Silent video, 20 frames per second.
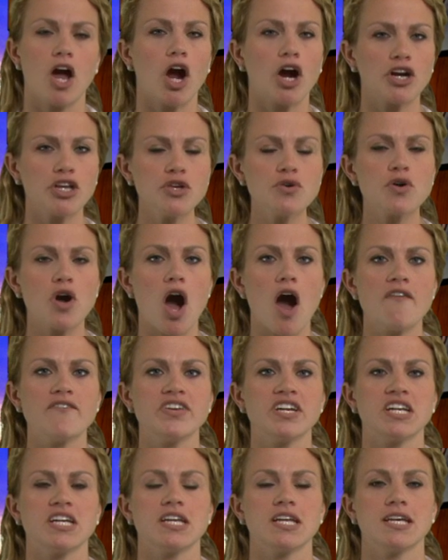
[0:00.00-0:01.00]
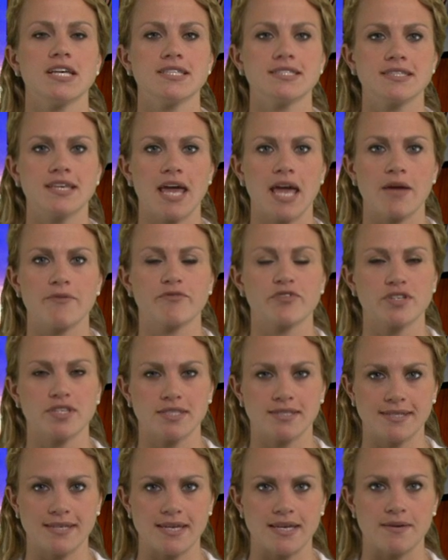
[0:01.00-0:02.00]
Are you confident in his game for the
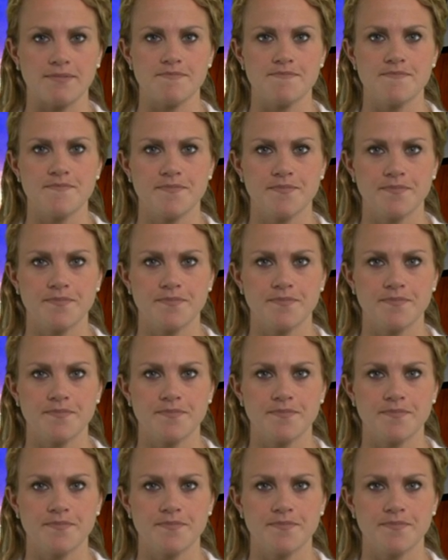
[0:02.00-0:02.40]
team?